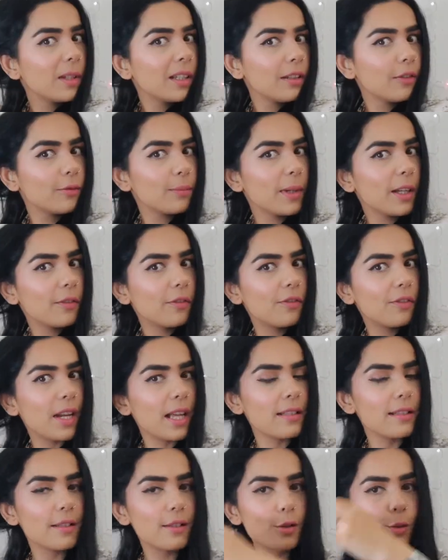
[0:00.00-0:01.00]
many of my
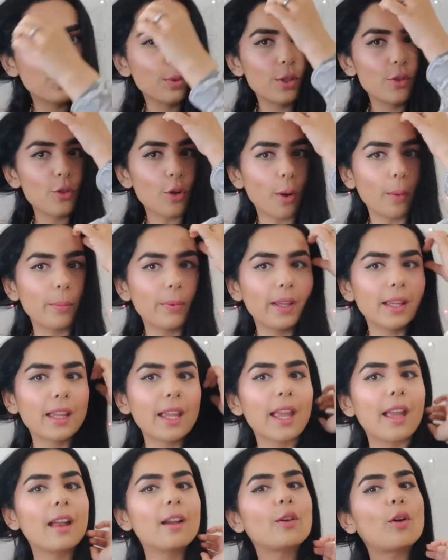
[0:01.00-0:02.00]
friends who were chopping
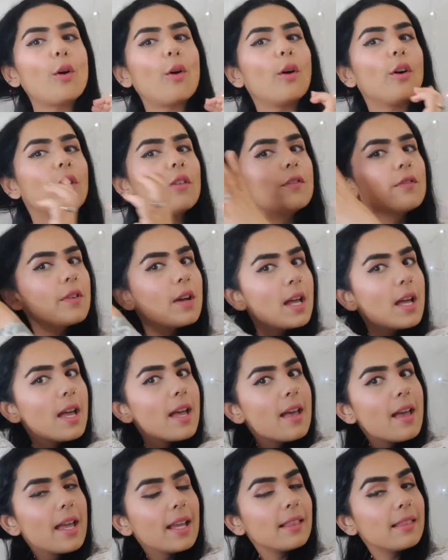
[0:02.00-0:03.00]
hair off,
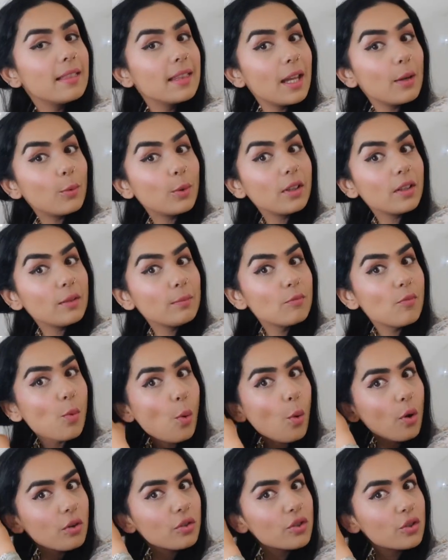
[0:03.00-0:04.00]
they were in
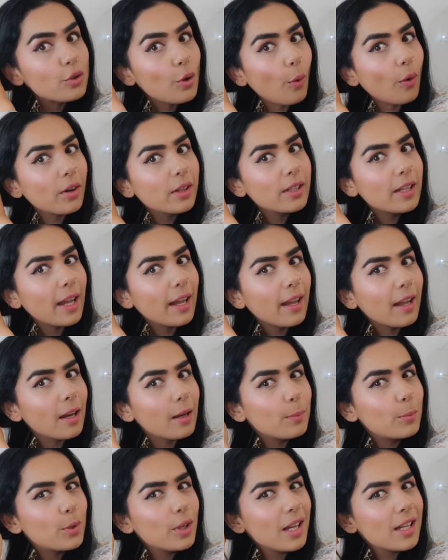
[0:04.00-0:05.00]
vogue short
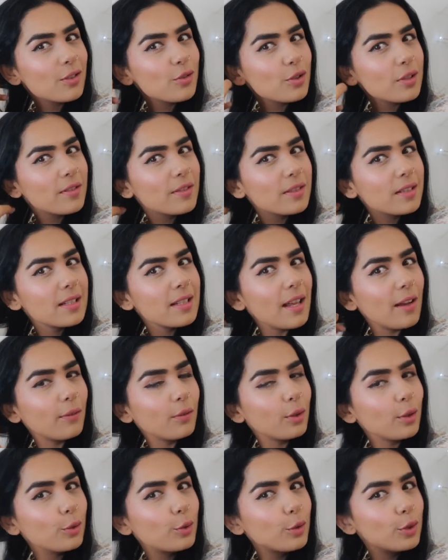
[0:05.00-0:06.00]
hair, but I just
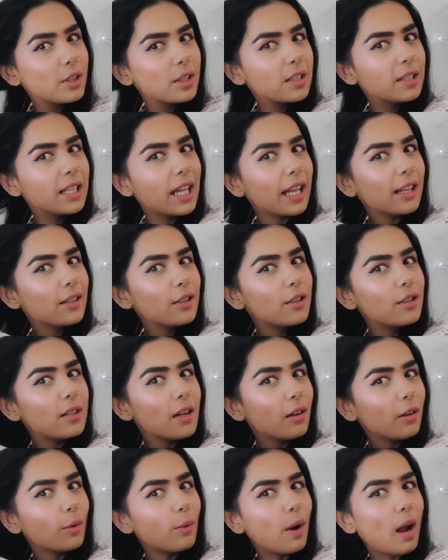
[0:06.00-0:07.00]
never could get
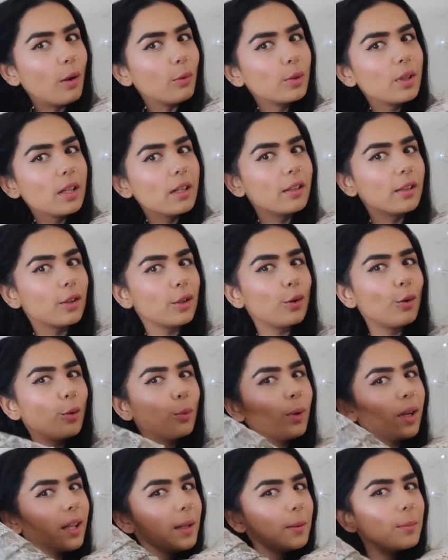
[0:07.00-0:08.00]
around it. You know
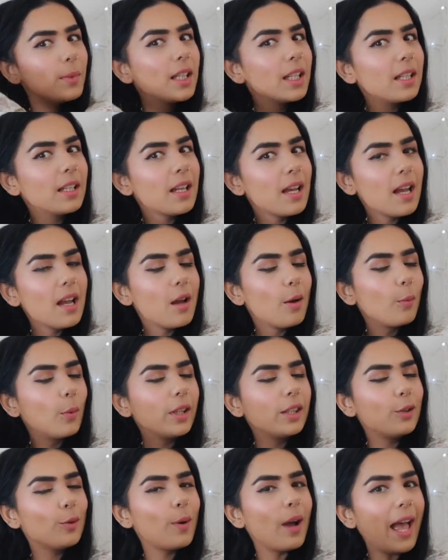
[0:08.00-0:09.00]
what I mean?
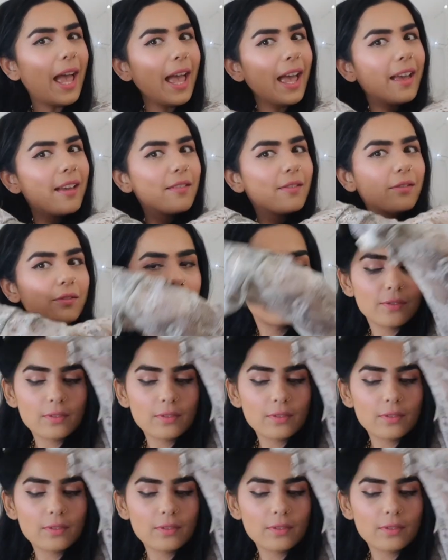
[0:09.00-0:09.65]
When you have